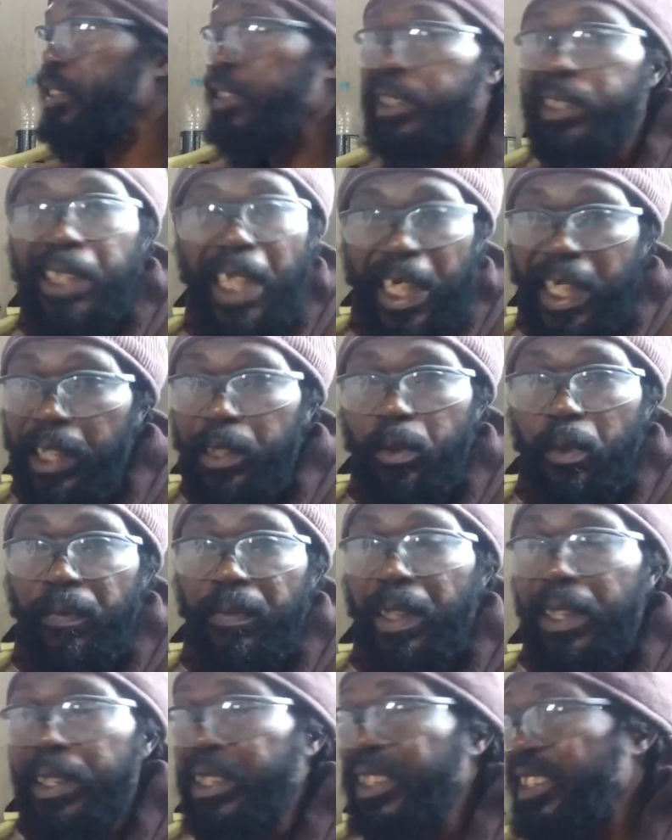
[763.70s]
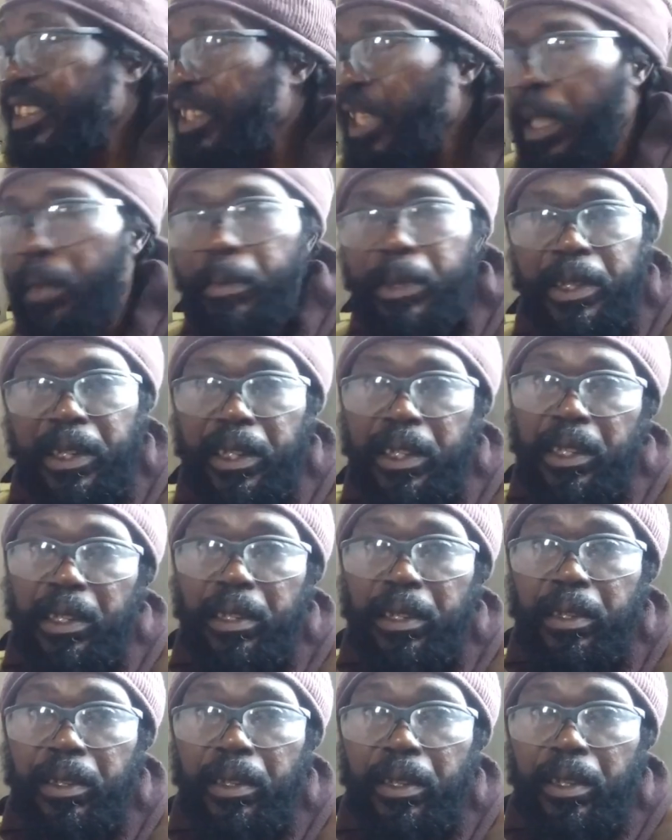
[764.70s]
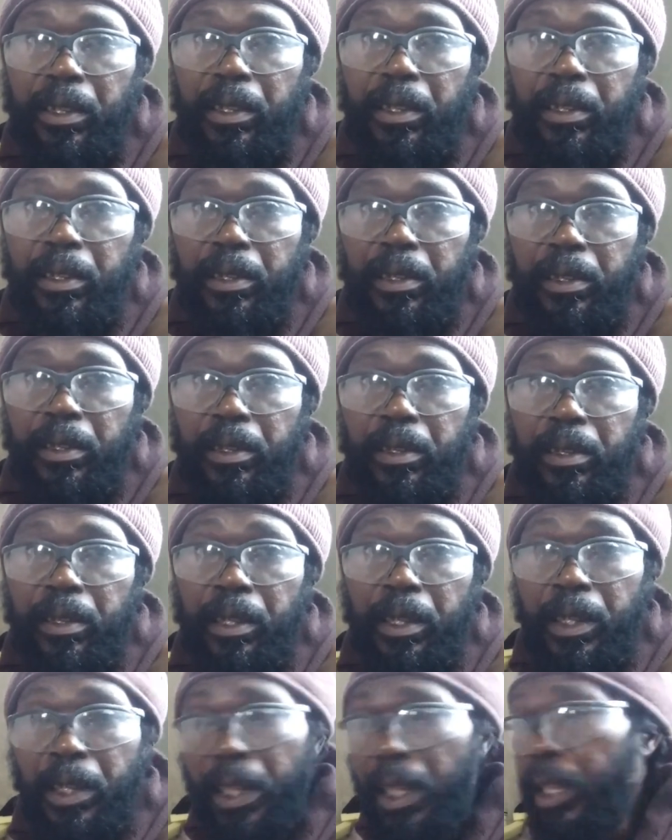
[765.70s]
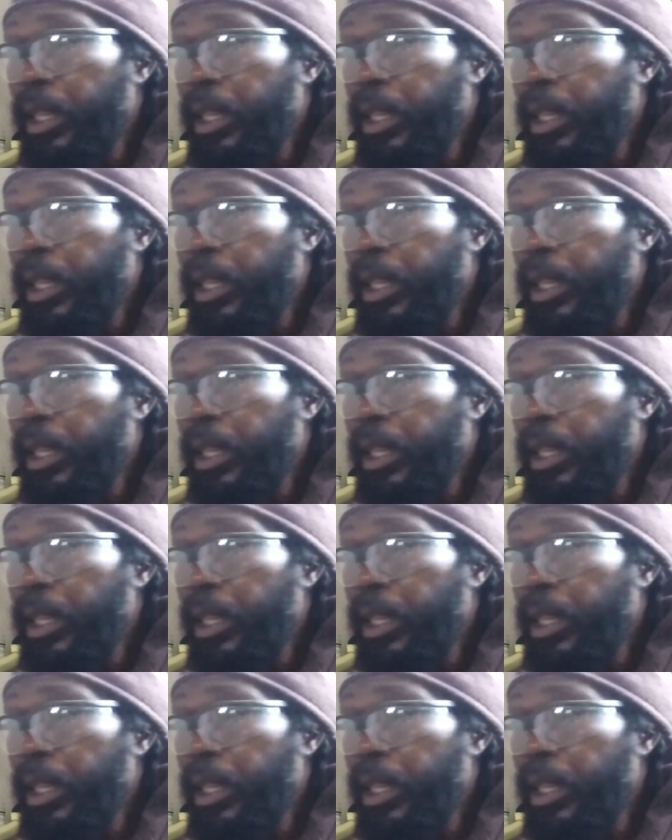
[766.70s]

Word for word: take it over and damage it, you know. Yeah,